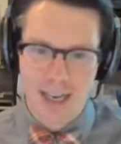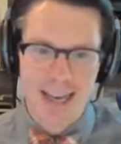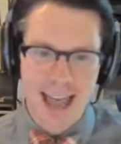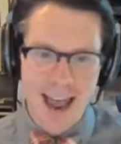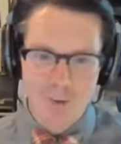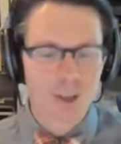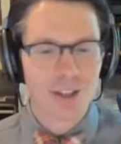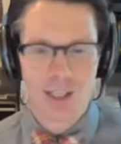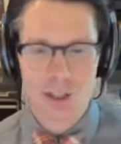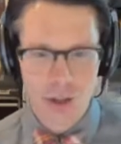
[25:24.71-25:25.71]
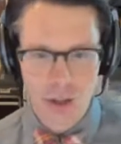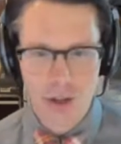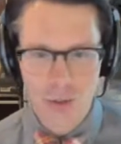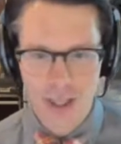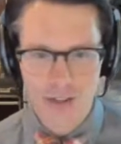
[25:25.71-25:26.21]
It had everything to
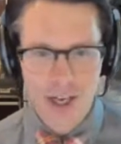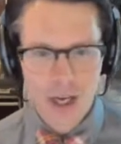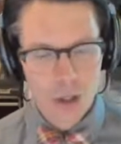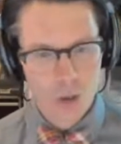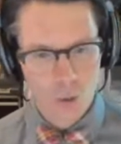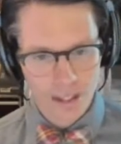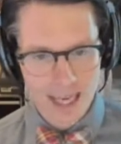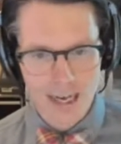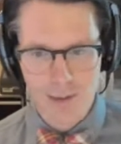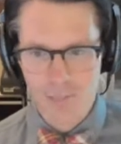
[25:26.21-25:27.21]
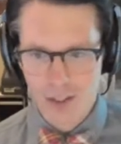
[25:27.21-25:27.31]
do with your data.